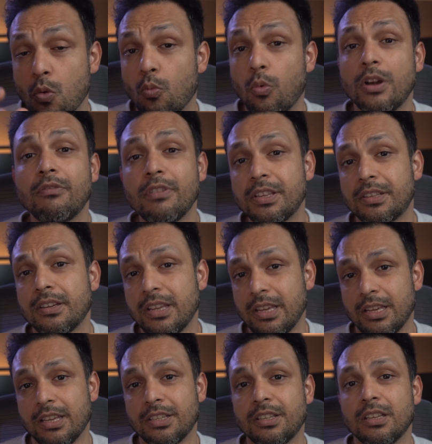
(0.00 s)
One reason
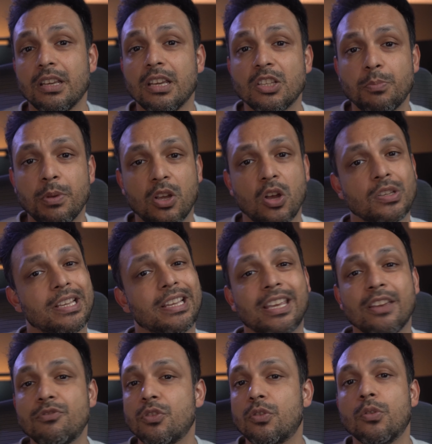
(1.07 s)
is because it
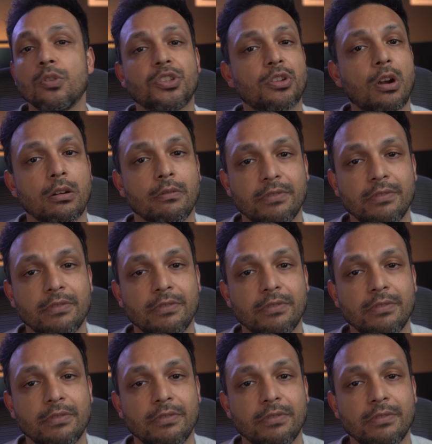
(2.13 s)
gives you a good start